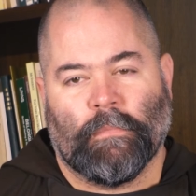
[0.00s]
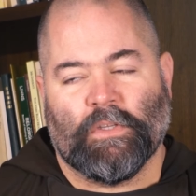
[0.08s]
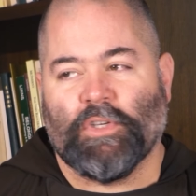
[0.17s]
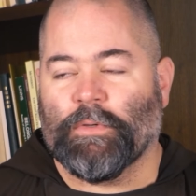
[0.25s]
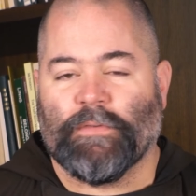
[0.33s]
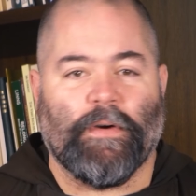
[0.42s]

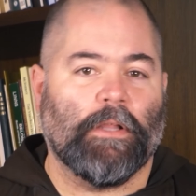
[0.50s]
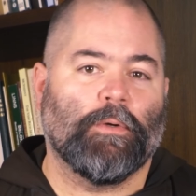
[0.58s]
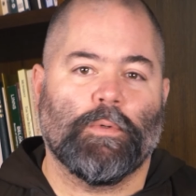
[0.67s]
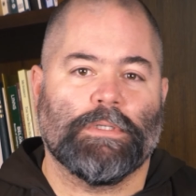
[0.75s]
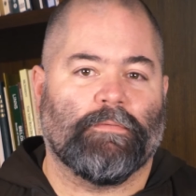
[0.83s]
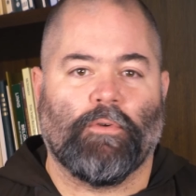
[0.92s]
So as
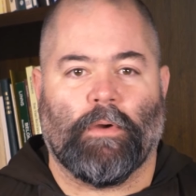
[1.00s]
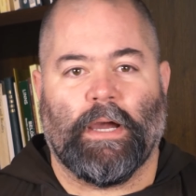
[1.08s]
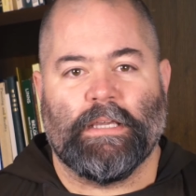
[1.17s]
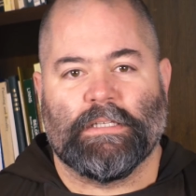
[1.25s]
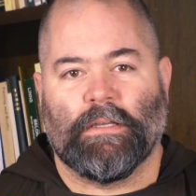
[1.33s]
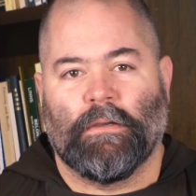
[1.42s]
followers of
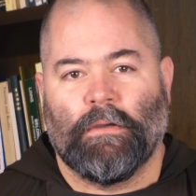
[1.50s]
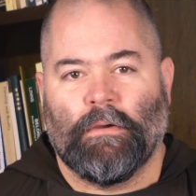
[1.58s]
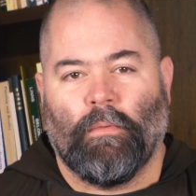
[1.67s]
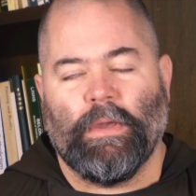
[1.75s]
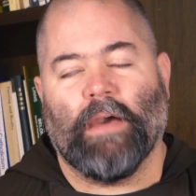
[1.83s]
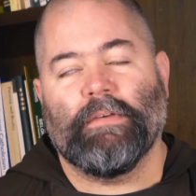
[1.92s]
Christ,
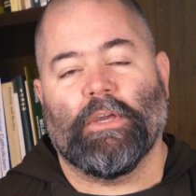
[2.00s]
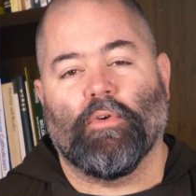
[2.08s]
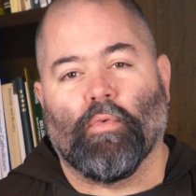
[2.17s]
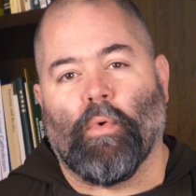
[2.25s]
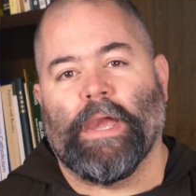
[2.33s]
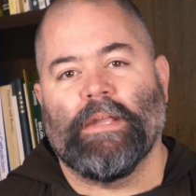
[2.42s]
we have a
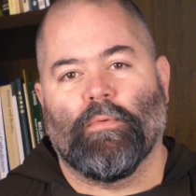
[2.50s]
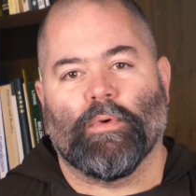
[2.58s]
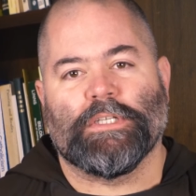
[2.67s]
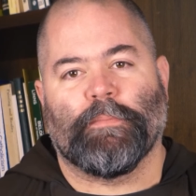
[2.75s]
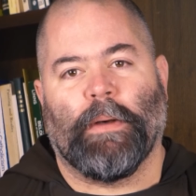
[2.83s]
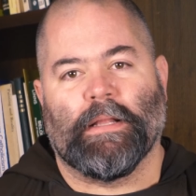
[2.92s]
great
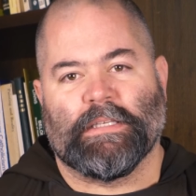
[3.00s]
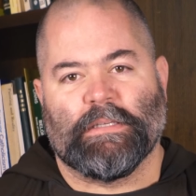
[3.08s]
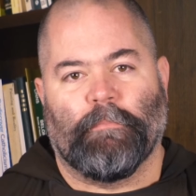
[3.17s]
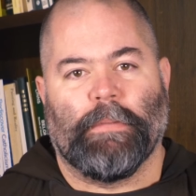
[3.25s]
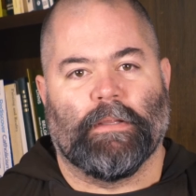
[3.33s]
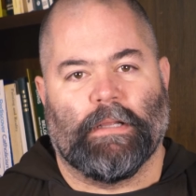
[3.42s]

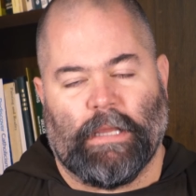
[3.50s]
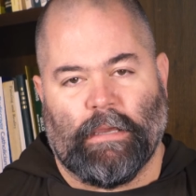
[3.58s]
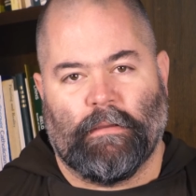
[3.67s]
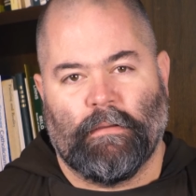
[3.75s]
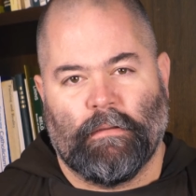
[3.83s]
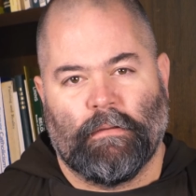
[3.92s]
responsibility.